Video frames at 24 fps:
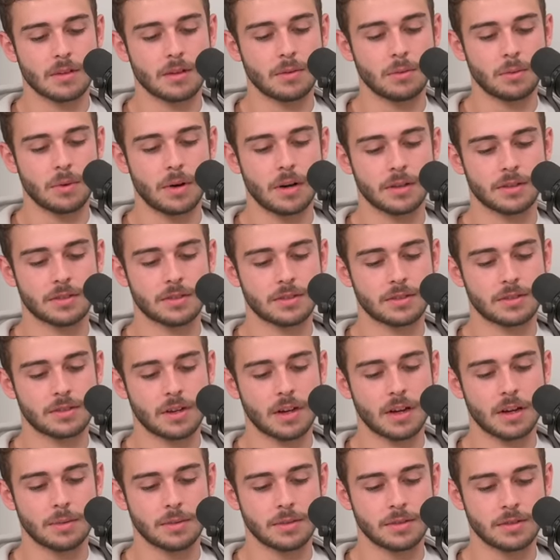whilst
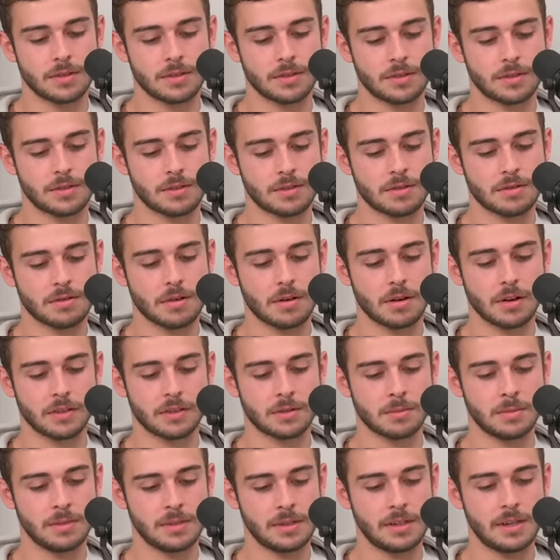I was scrolling
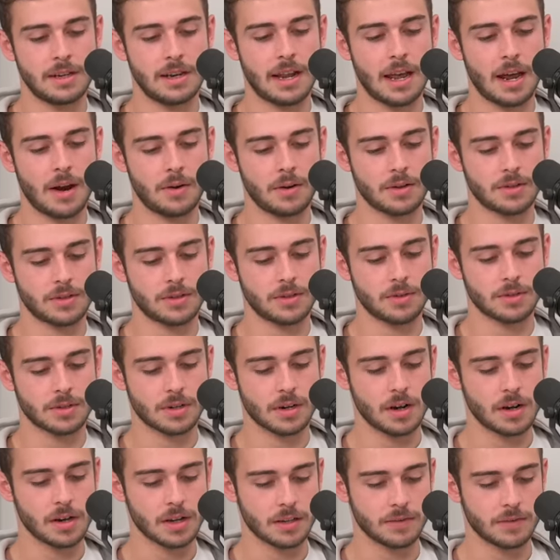some hilarious George
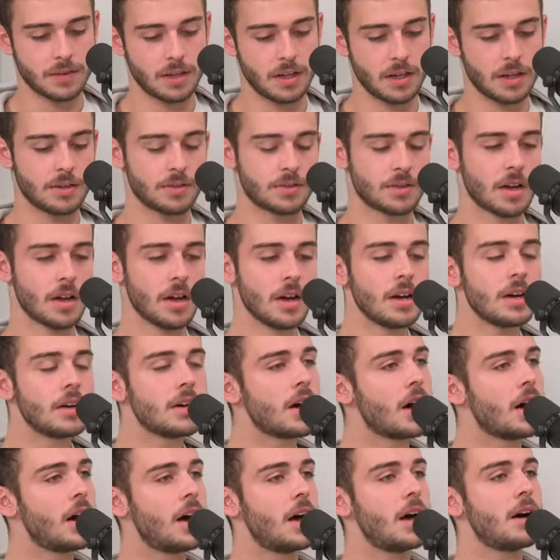Clarkey videos.
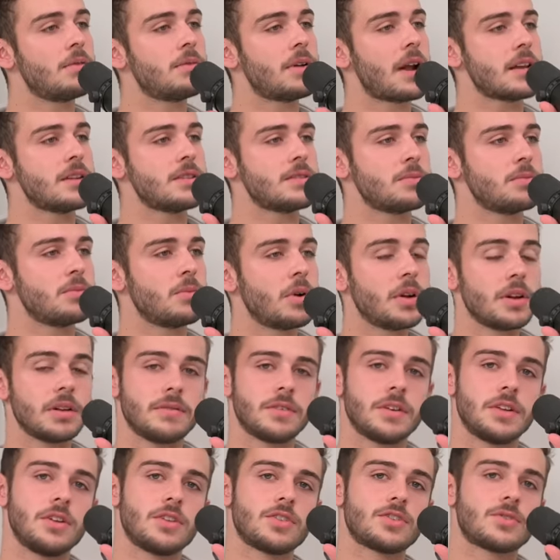Uh, a random one of
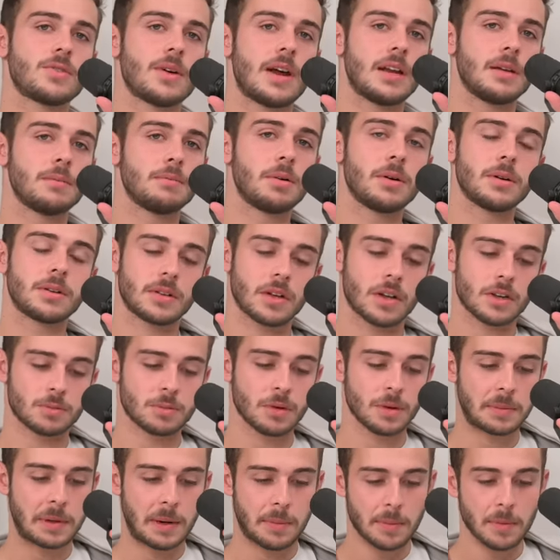an Australian podcast
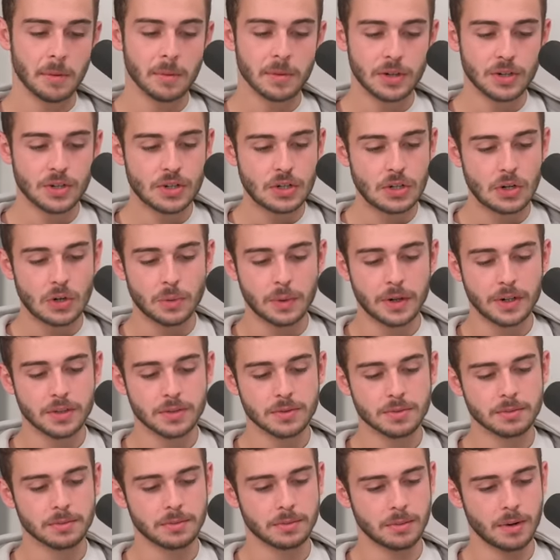popped up. I'm not really sure
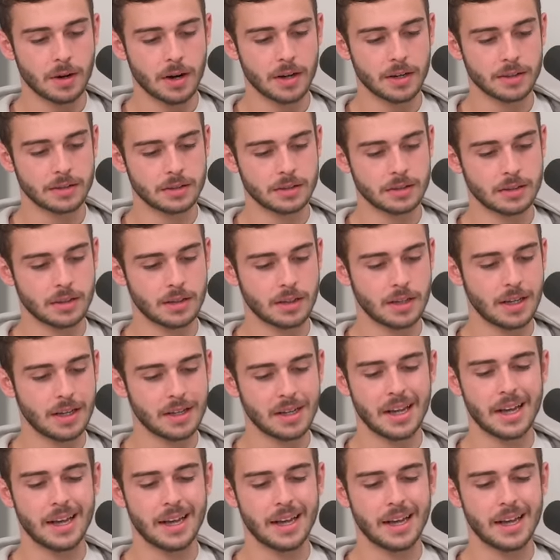which one it